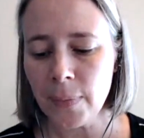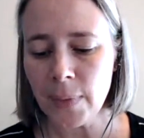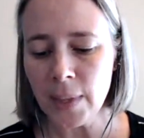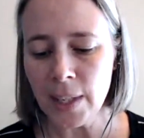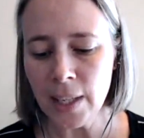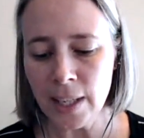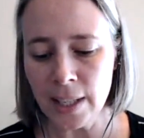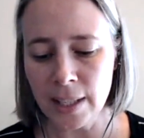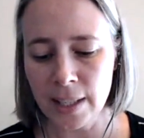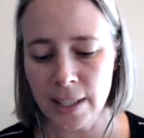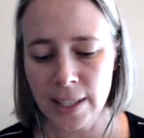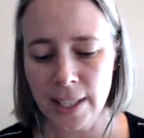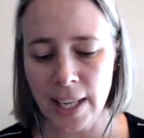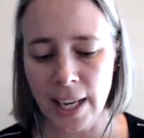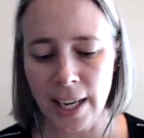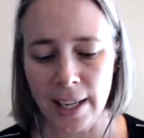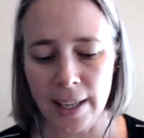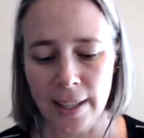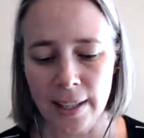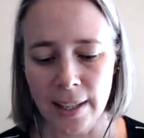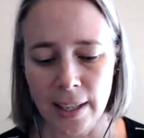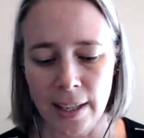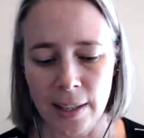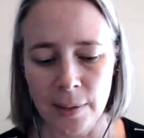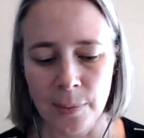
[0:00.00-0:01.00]

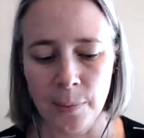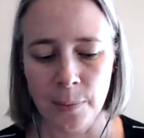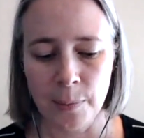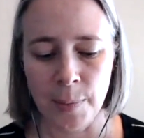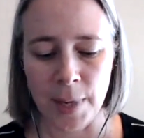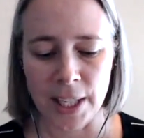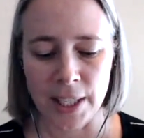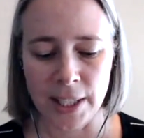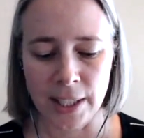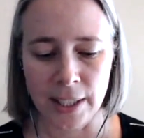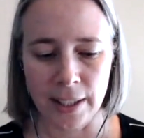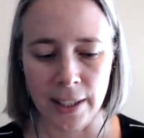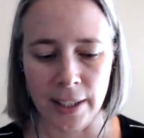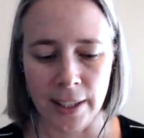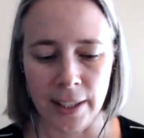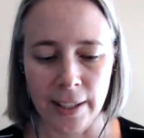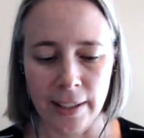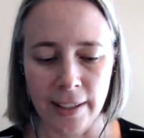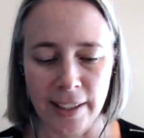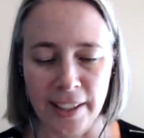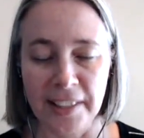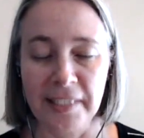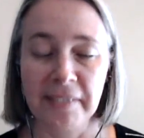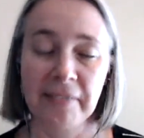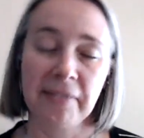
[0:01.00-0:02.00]
Instead,
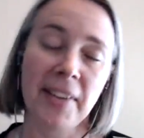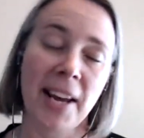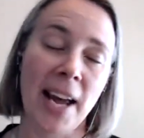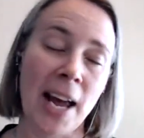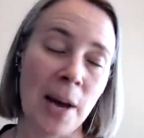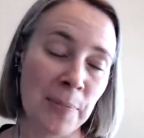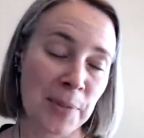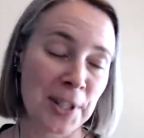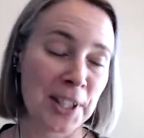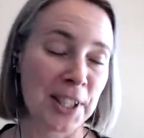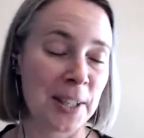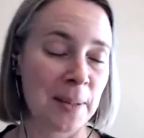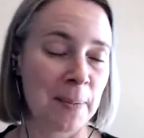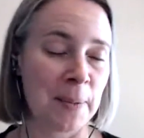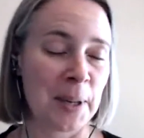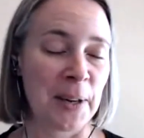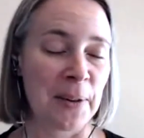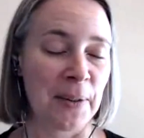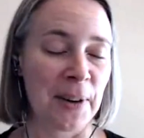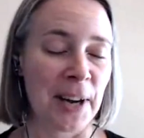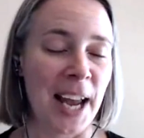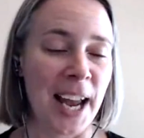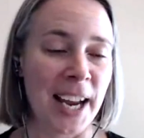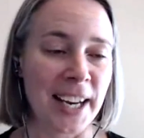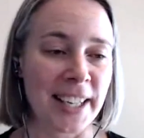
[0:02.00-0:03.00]
it happens to be a
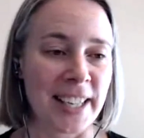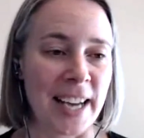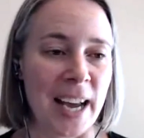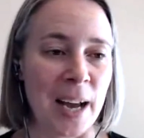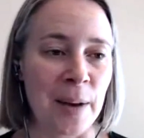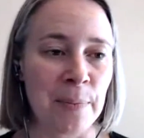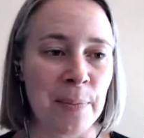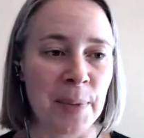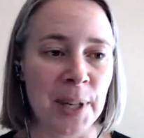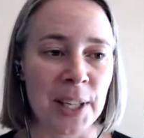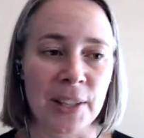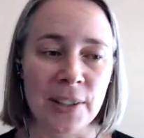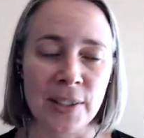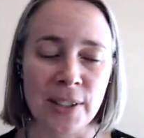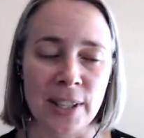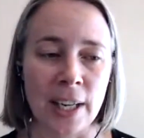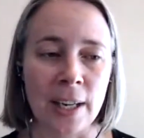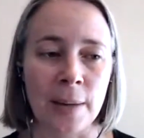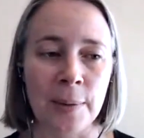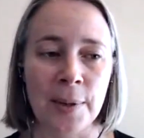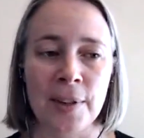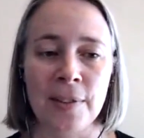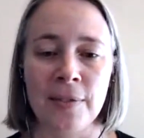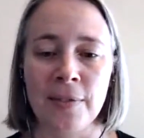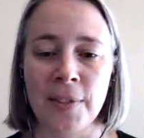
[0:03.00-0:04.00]
React app, but you set
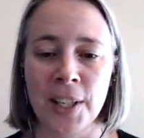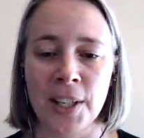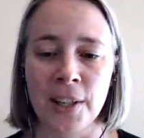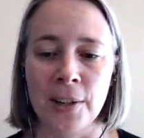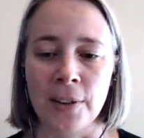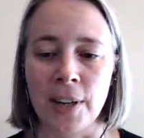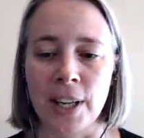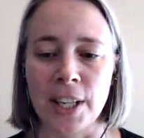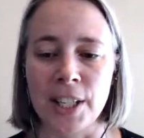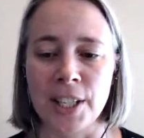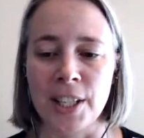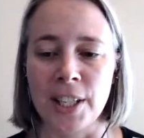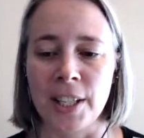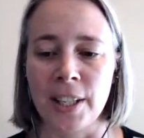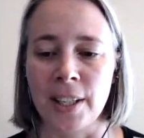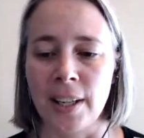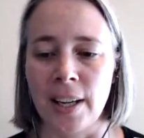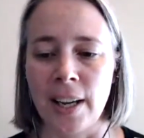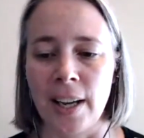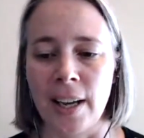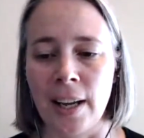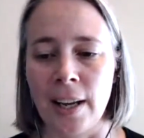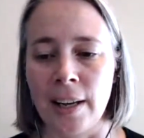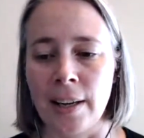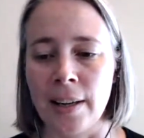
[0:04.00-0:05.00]
up configuration,
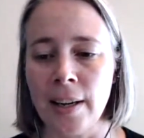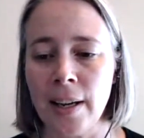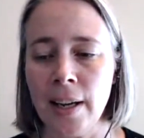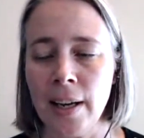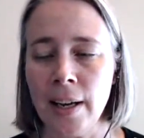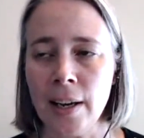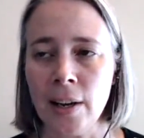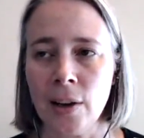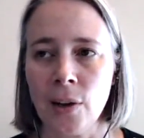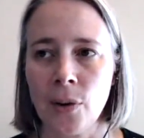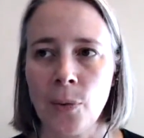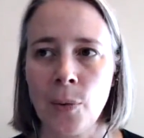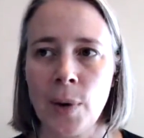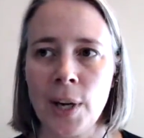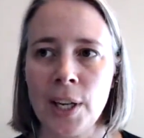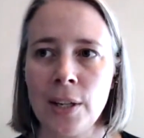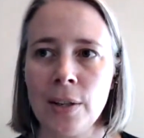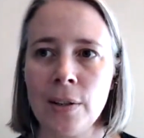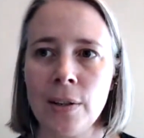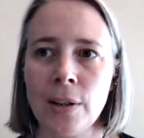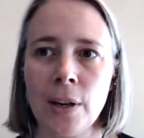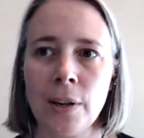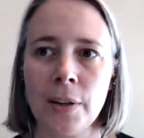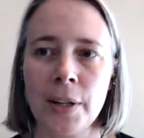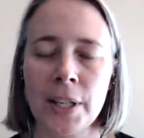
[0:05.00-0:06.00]
and when you
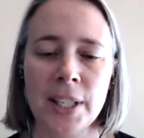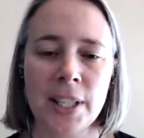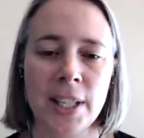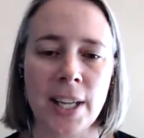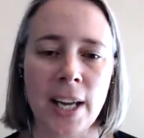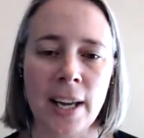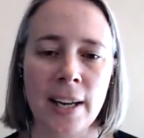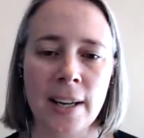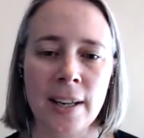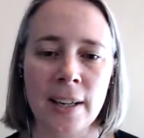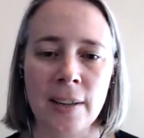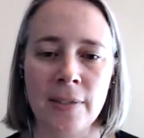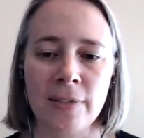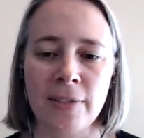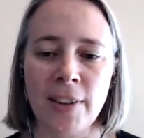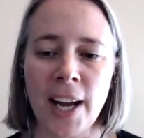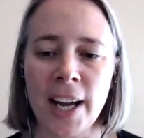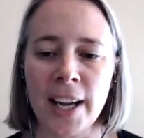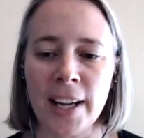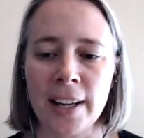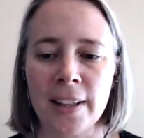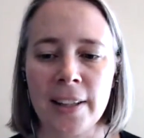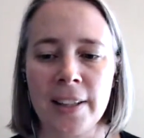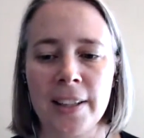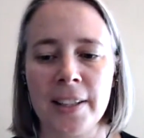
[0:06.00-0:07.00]
go in to edit a
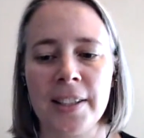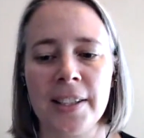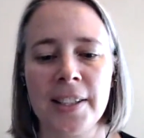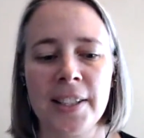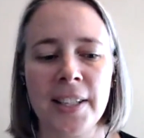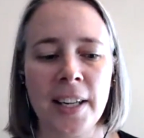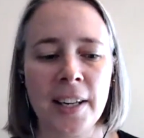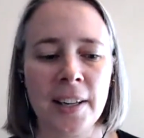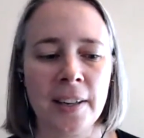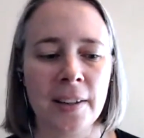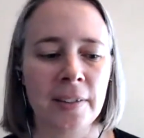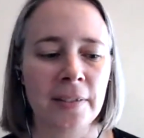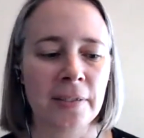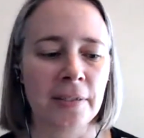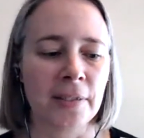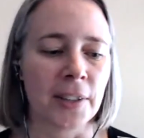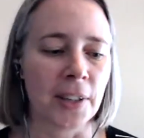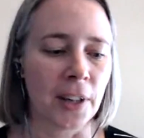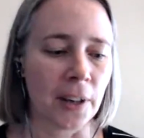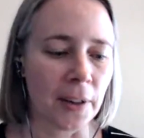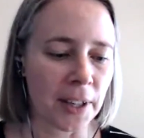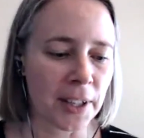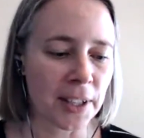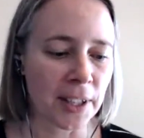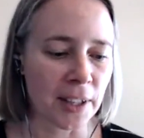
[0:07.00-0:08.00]
file, instead of
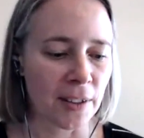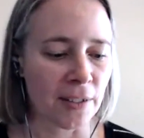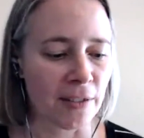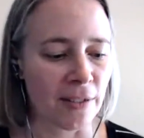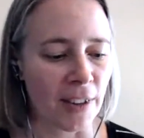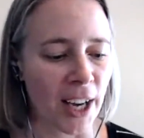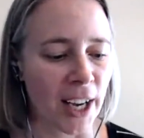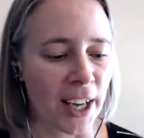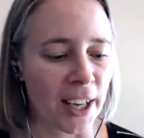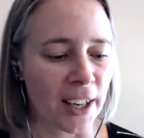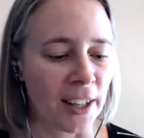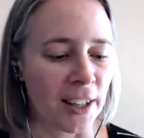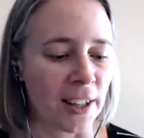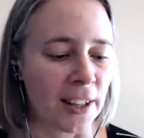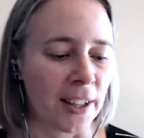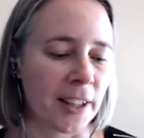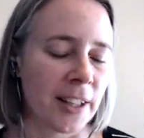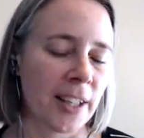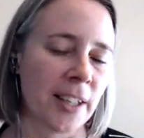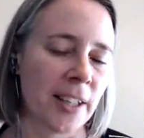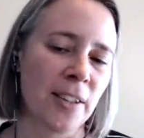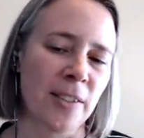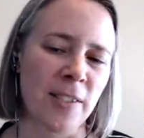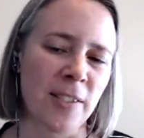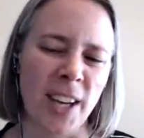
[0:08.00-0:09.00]
going to the file and
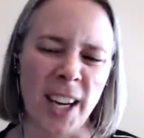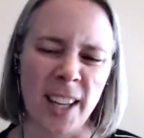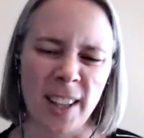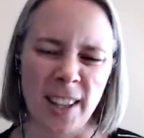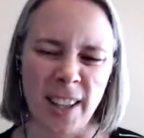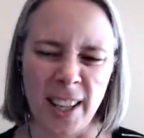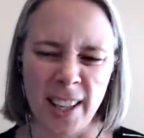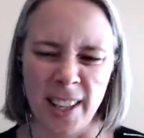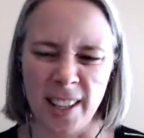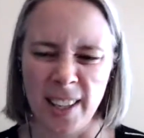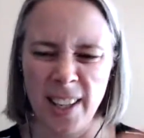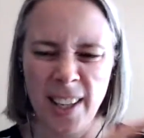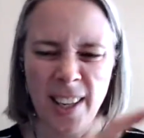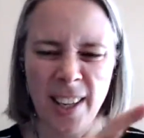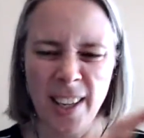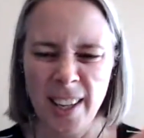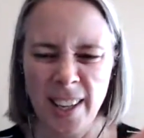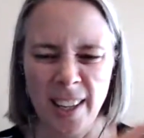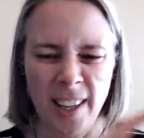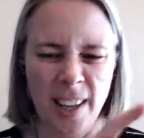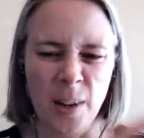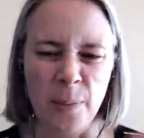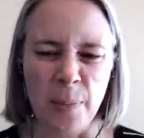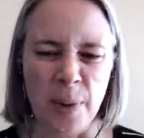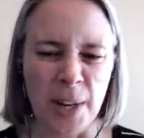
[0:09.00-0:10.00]
then you've got like
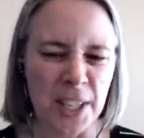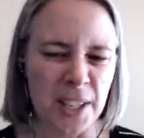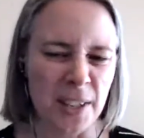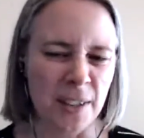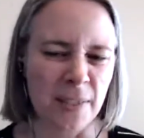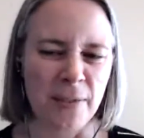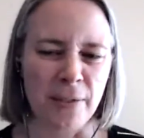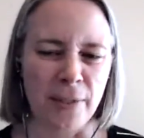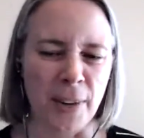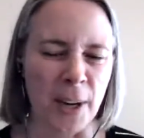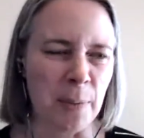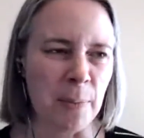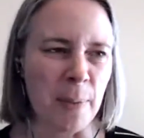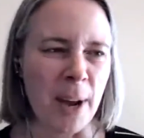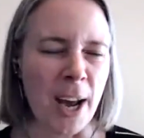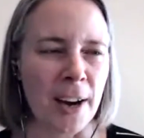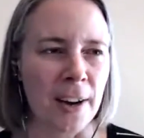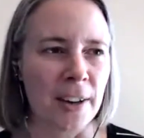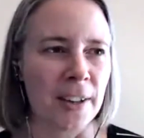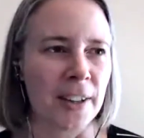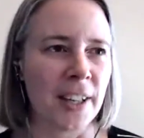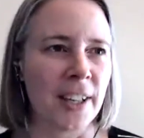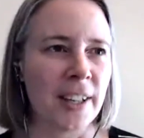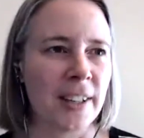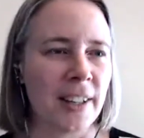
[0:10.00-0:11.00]
a bunch of front
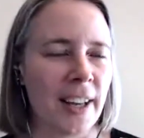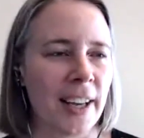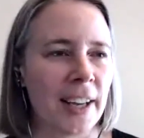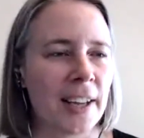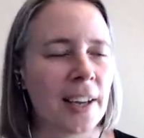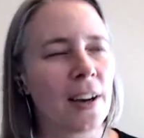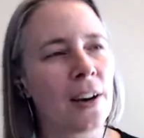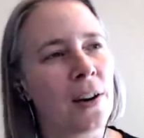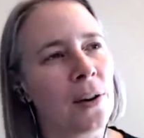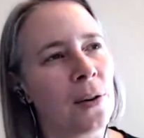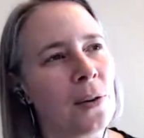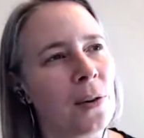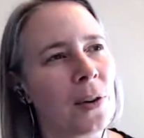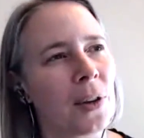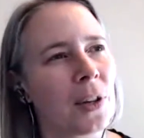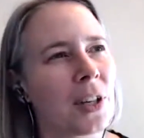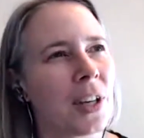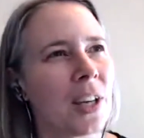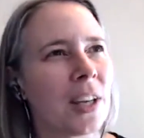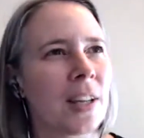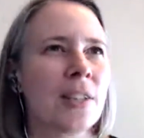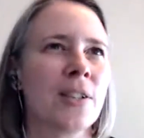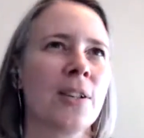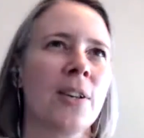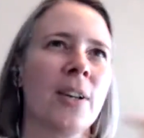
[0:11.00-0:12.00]
matter that like, oh,
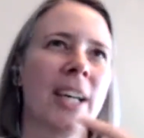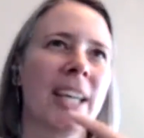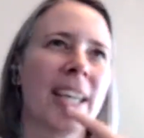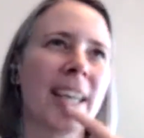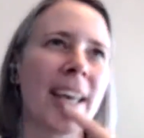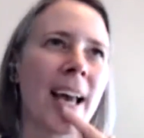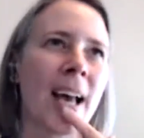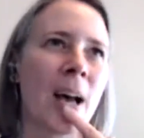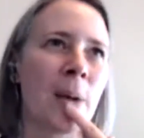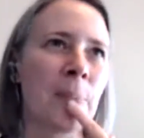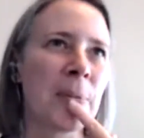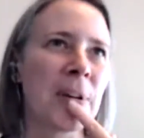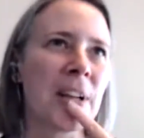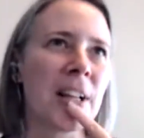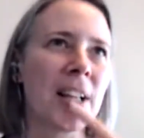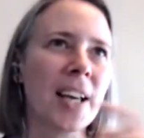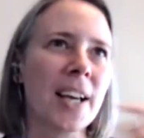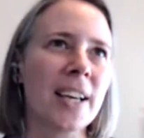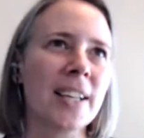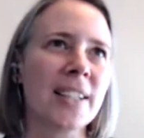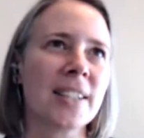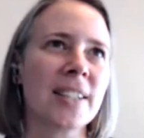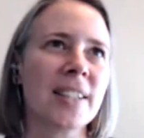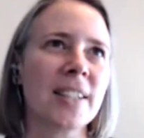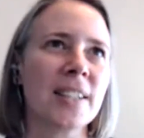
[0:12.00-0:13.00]
do I
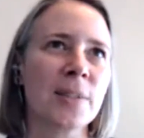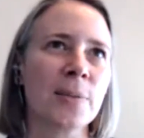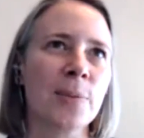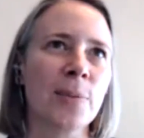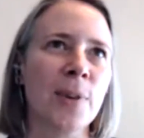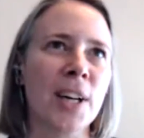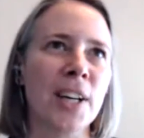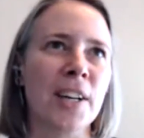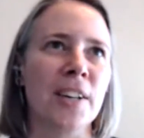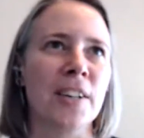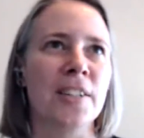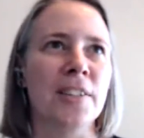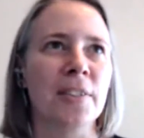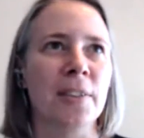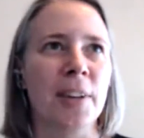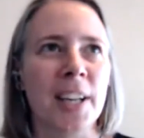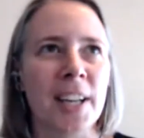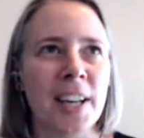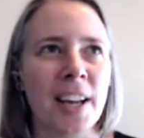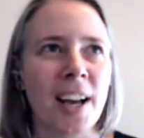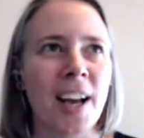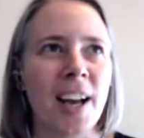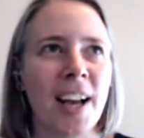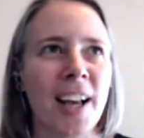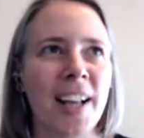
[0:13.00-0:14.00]
capitalize this one or do I
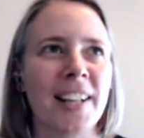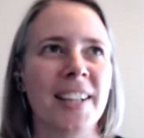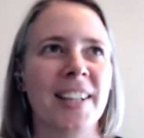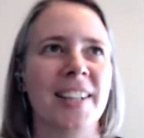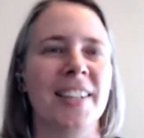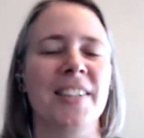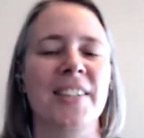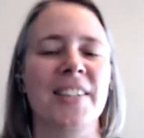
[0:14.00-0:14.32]
not? Does